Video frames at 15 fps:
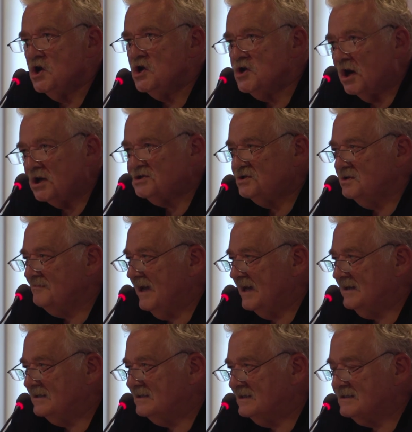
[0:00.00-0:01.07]
not
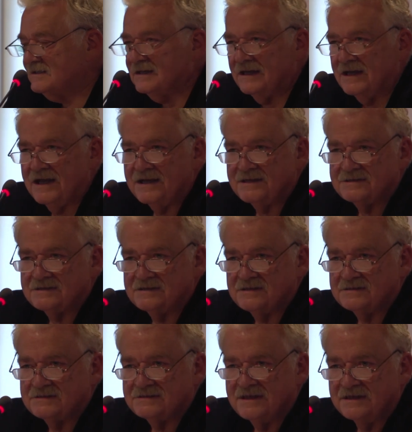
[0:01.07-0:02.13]
humanities
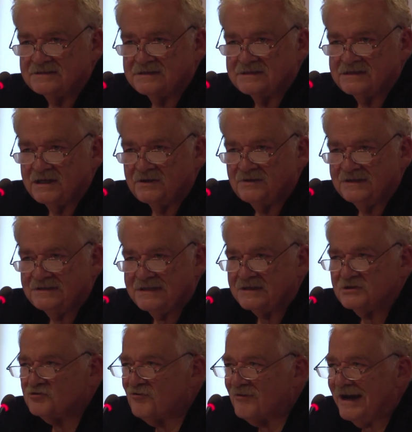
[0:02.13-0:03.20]
classes necessarily
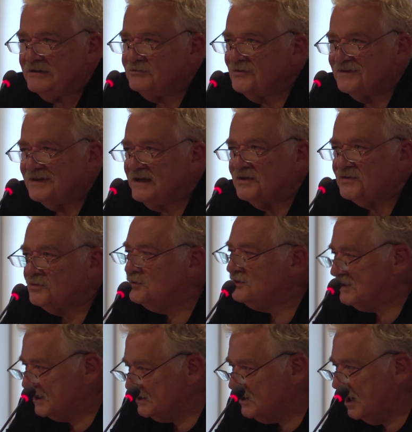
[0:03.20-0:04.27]
that try to think through
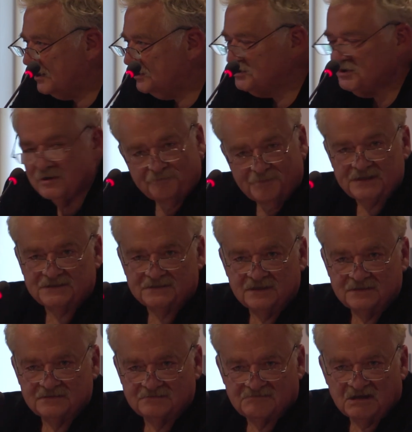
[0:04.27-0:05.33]
technology or
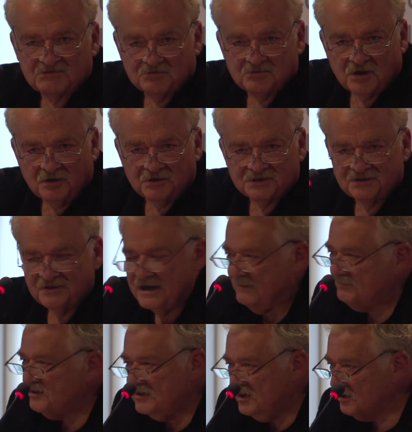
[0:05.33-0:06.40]
business. That could also
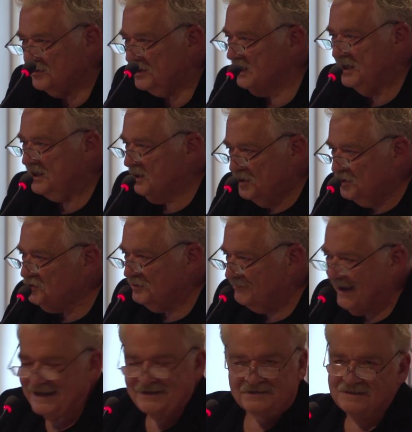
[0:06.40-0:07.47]
happen. No,
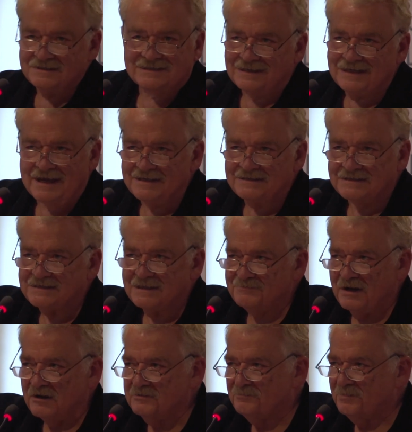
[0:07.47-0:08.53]
humanities classes
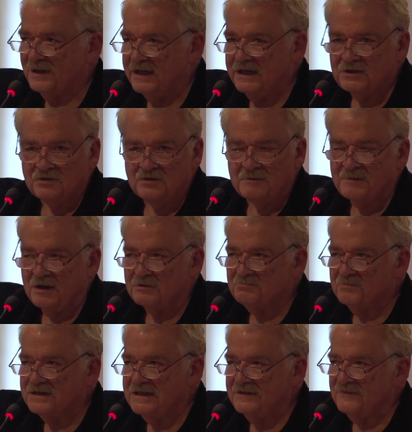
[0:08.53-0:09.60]
about Plato,
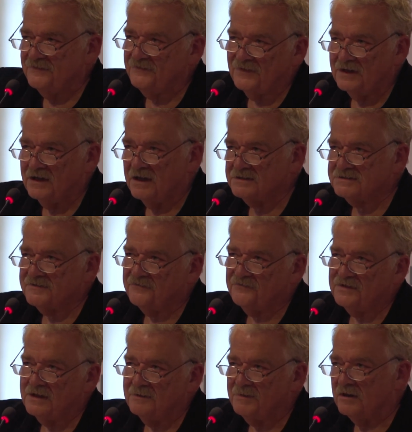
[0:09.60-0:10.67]
about medieval
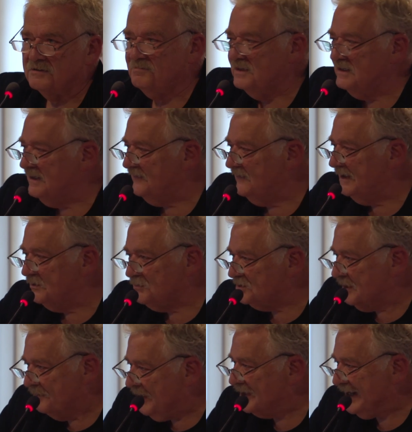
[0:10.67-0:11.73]
philosophy, about medieval
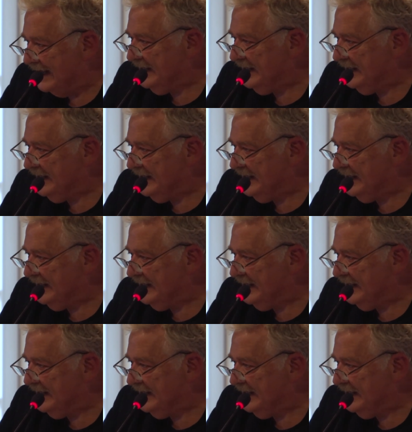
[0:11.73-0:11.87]
literature, about